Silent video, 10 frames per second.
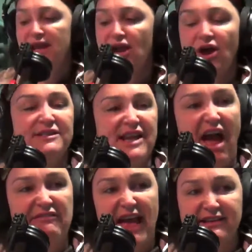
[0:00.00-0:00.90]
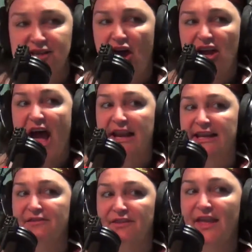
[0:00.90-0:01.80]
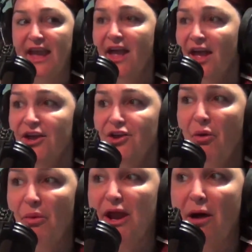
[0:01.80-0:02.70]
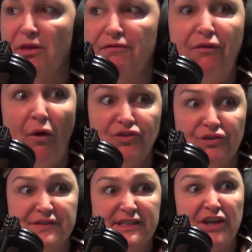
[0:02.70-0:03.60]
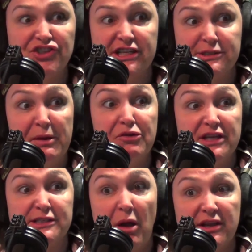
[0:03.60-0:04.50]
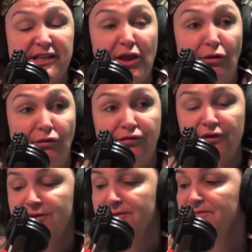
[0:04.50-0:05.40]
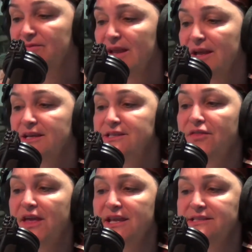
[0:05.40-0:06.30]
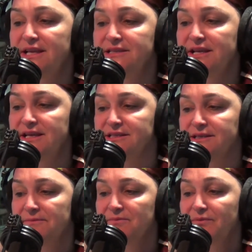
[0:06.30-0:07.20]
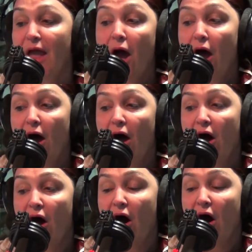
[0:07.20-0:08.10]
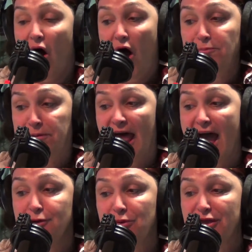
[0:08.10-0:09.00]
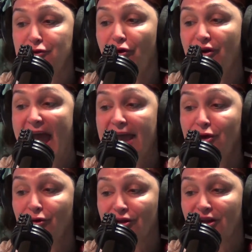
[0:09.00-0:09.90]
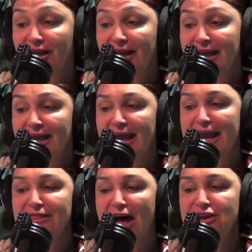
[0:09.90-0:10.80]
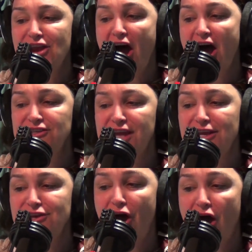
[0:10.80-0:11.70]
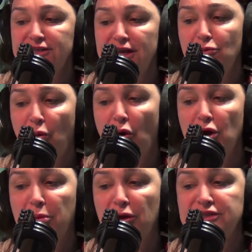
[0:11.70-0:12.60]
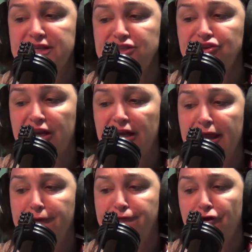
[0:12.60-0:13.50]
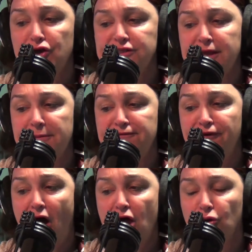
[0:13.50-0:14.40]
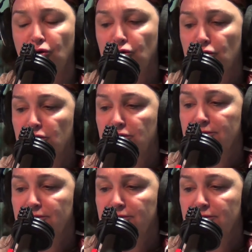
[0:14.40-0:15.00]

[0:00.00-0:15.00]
he goes, no, that's, I can't leave it there. Not when I'm the font of such experience myself. So then he sends this. I played with a crook ankle in the 1990 and District League first semi-final. A lot of people